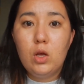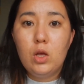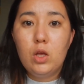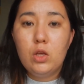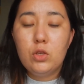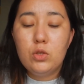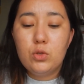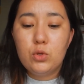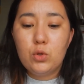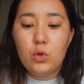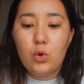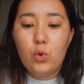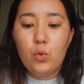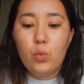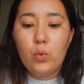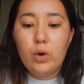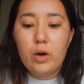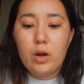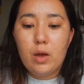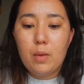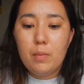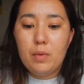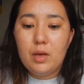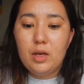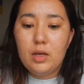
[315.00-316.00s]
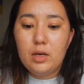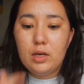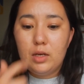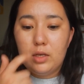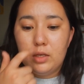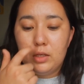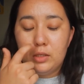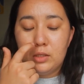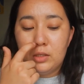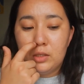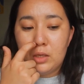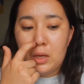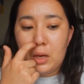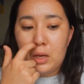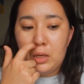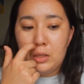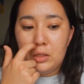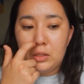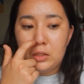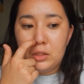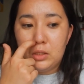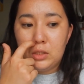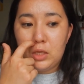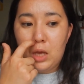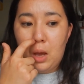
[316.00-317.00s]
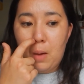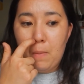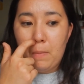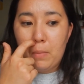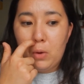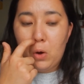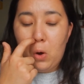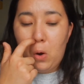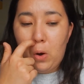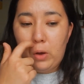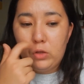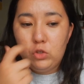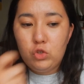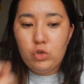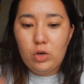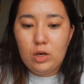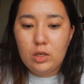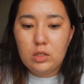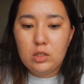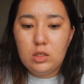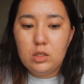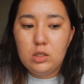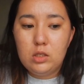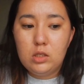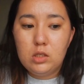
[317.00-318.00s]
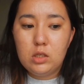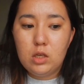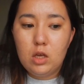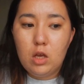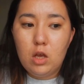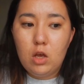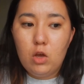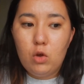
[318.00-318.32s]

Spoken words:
So what I mean is some contractors